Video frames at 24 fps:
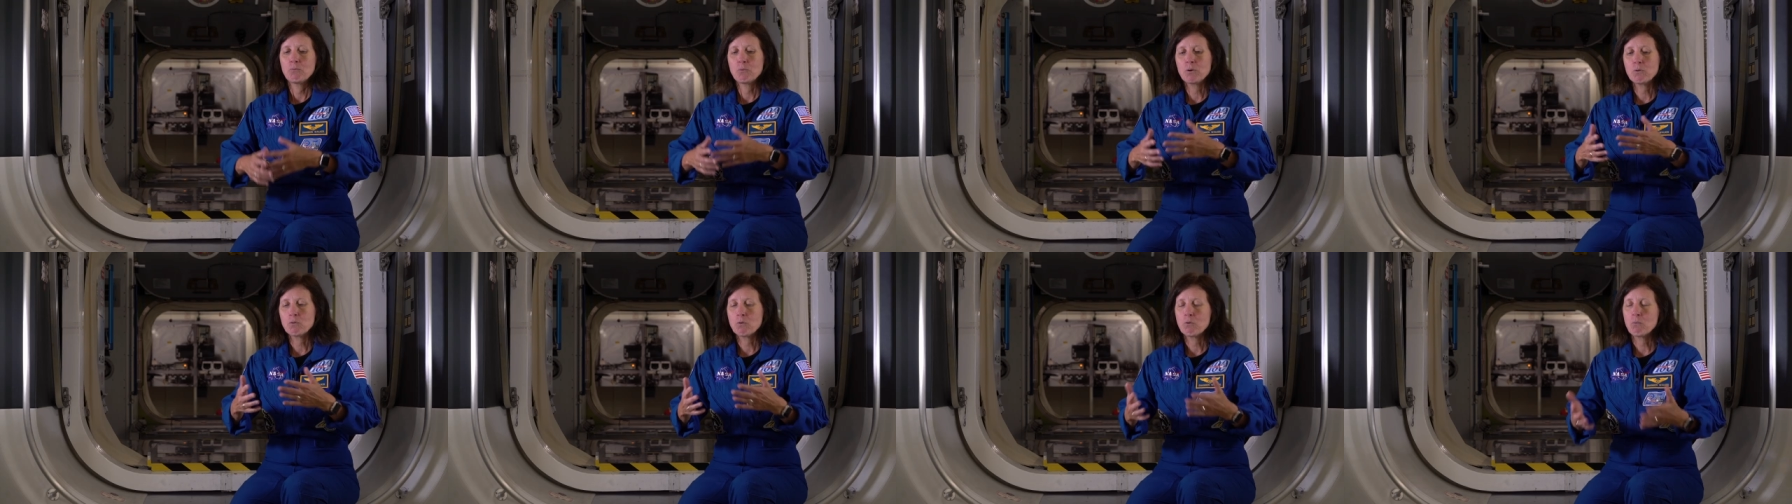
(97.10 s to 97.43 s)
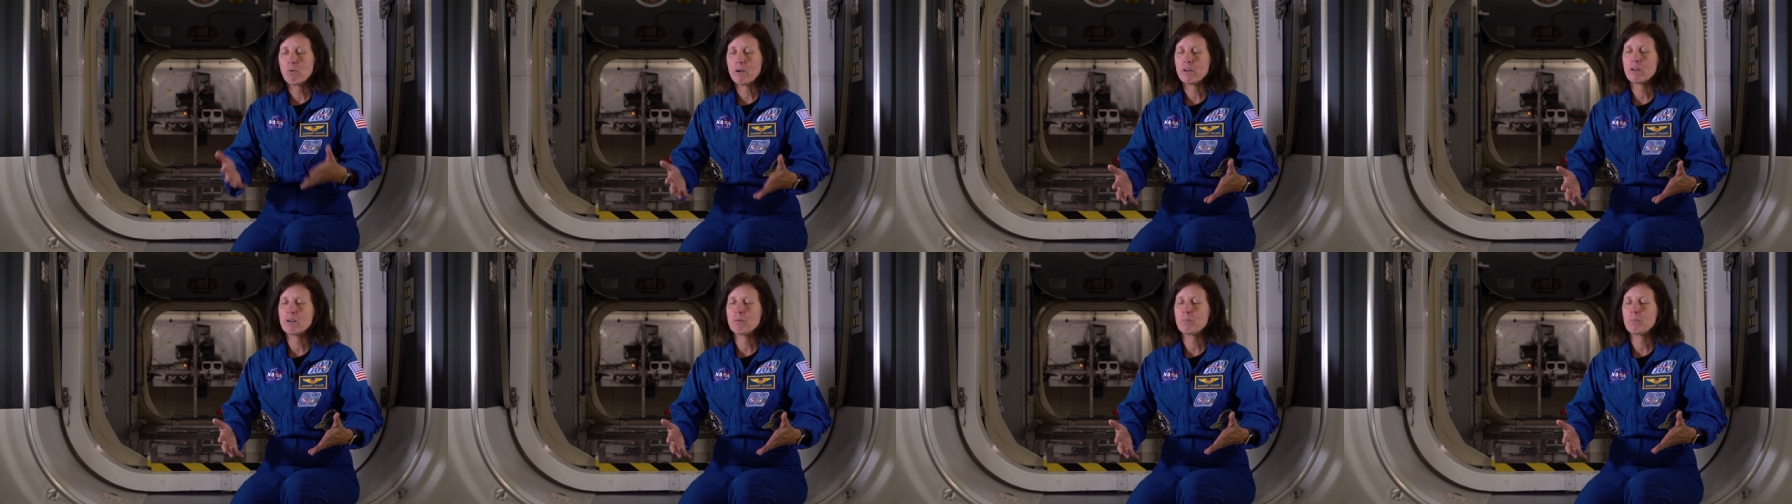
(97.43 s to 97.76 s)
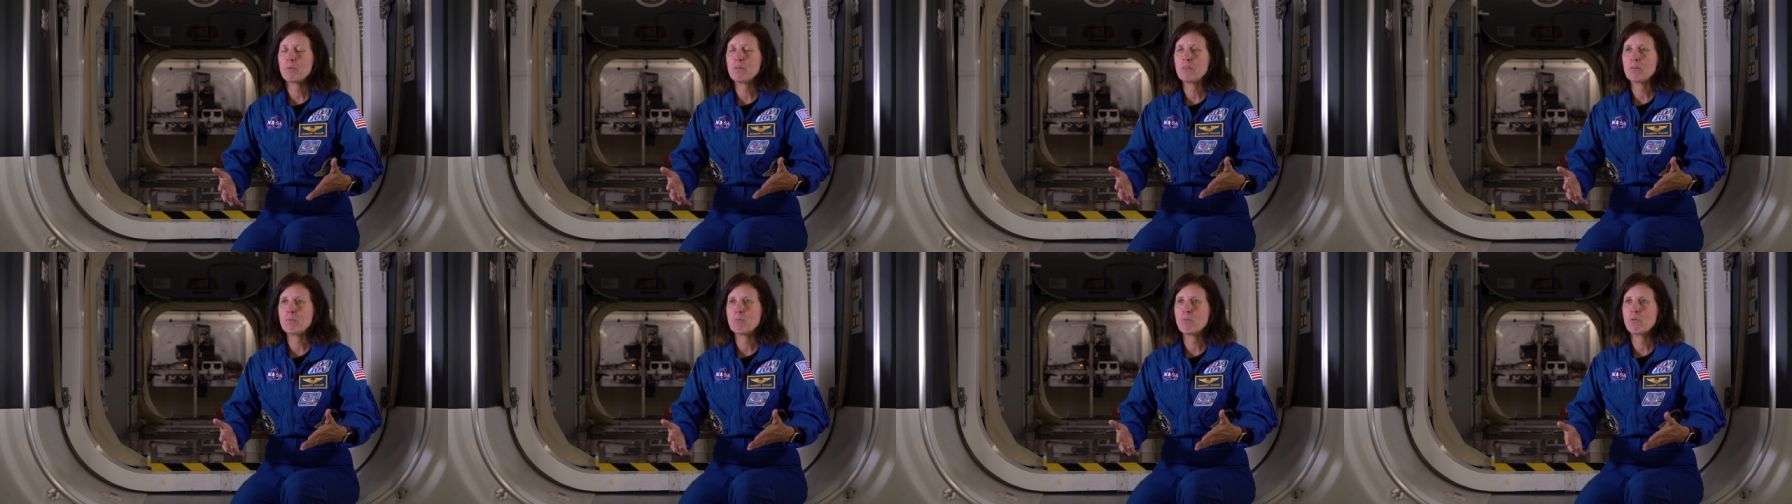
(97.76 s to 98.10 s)
We will wake up
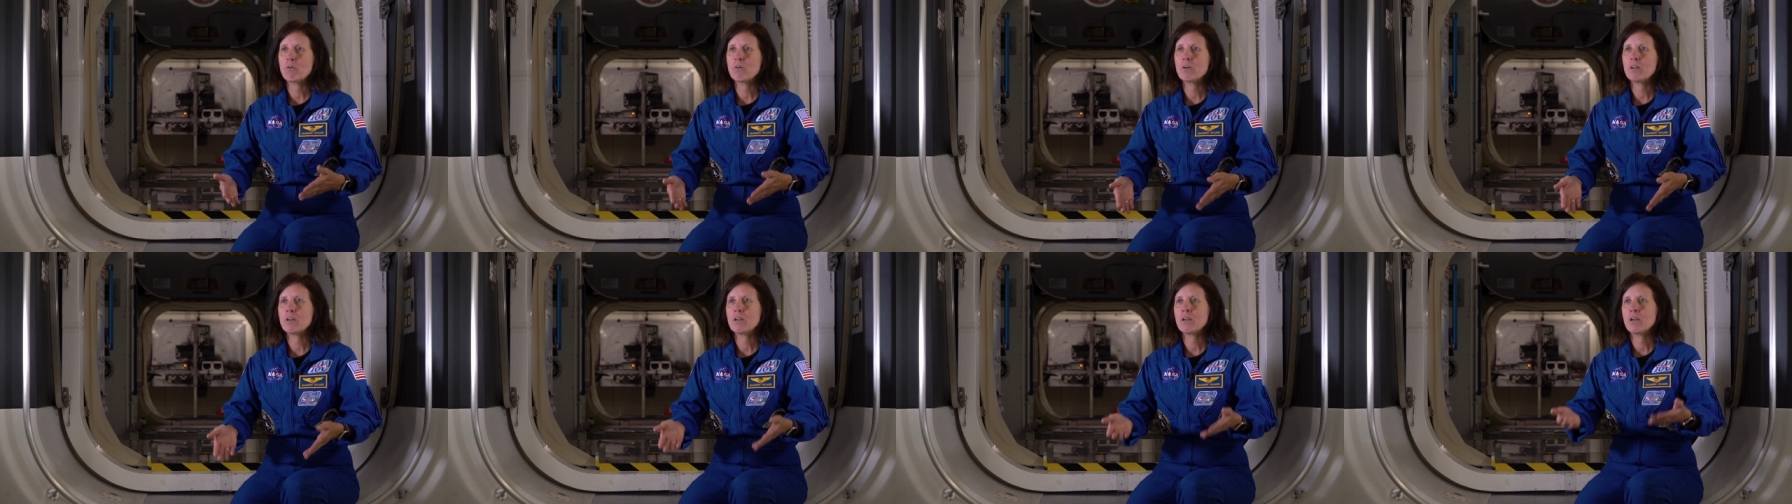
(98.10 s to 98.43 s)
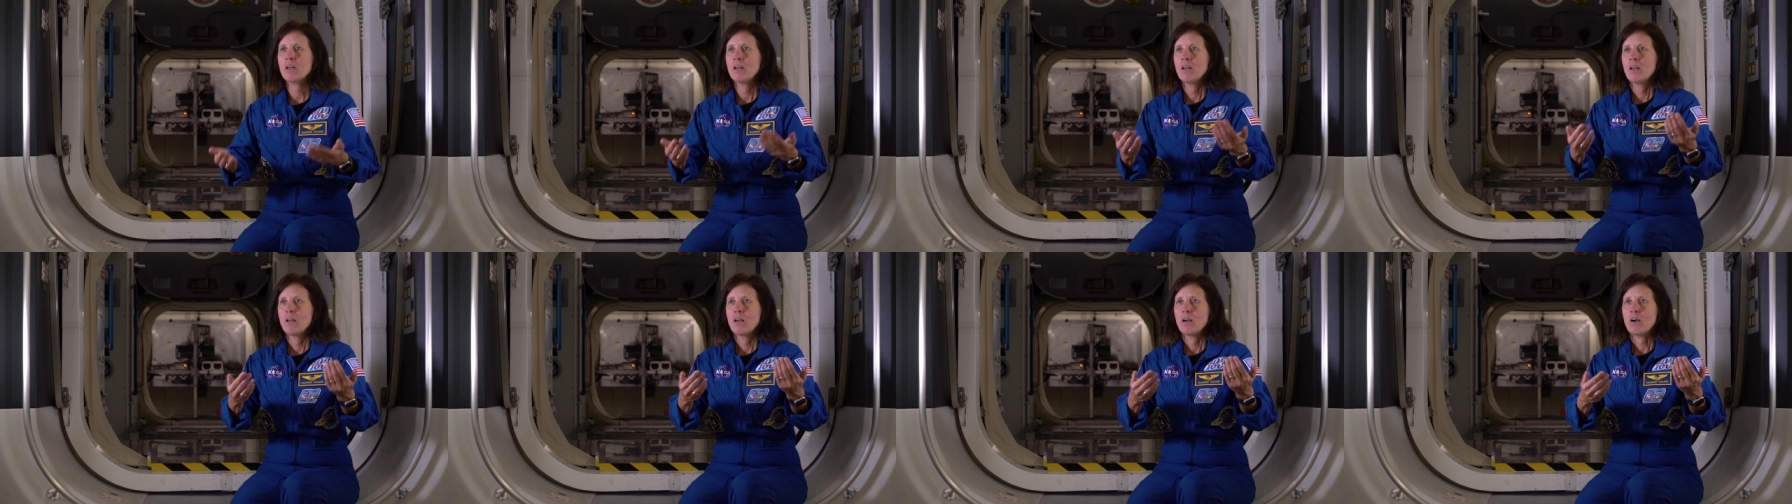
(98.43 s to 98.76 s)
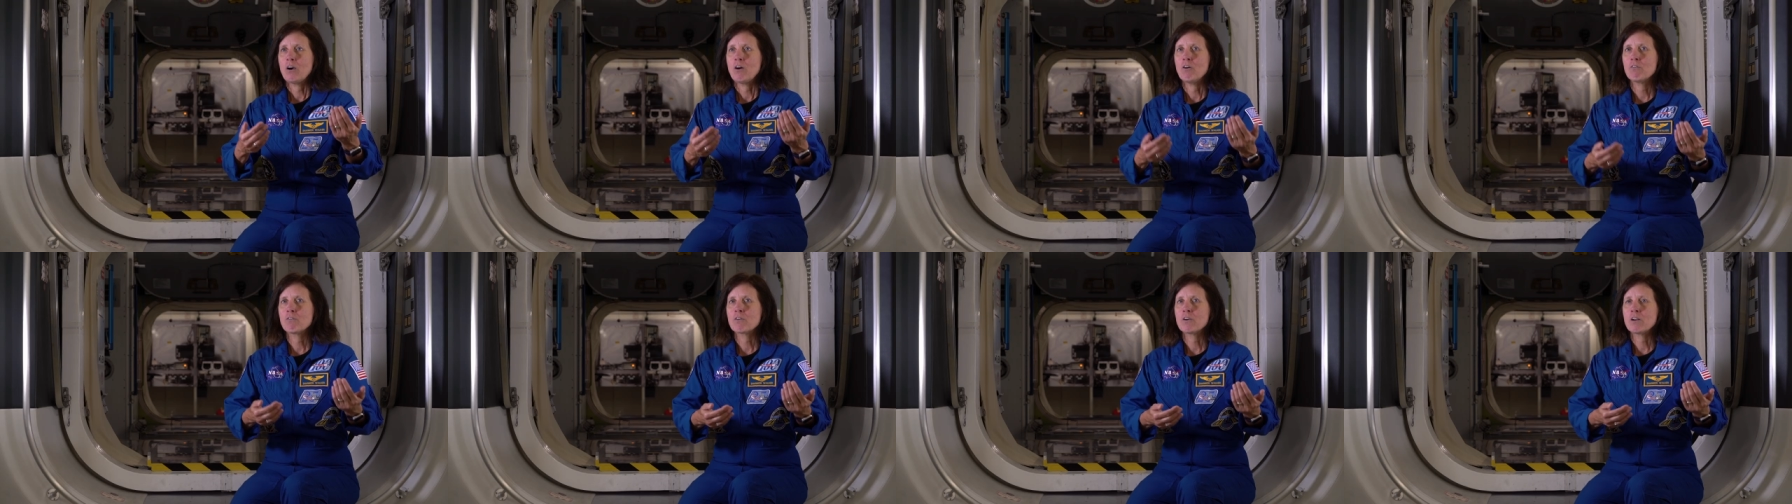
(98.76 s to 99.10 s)
in the morning,
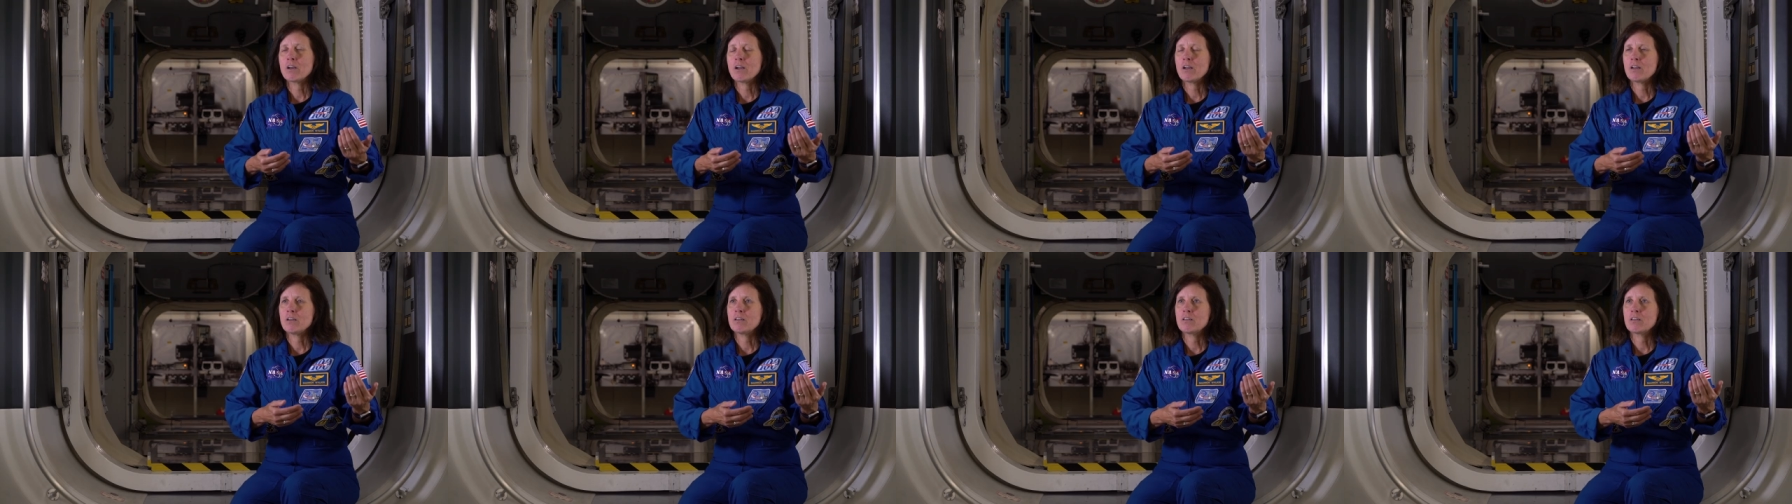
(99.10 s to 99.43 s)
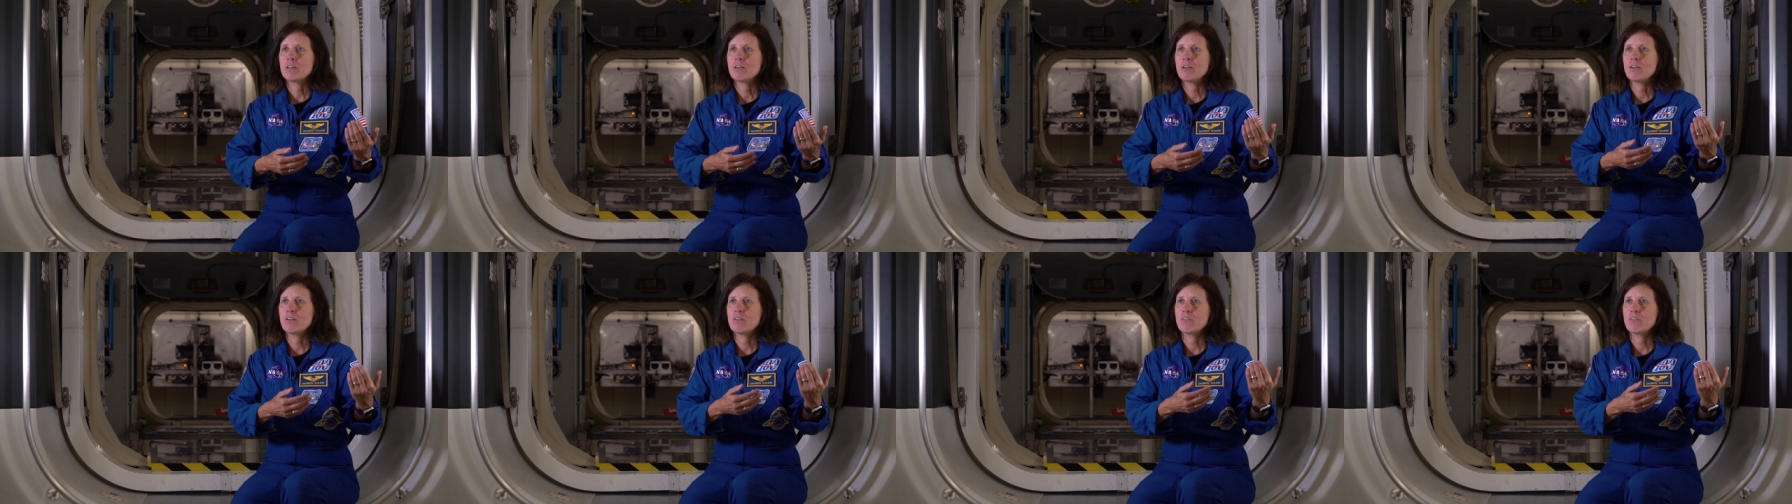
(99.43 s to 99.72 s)
overnight,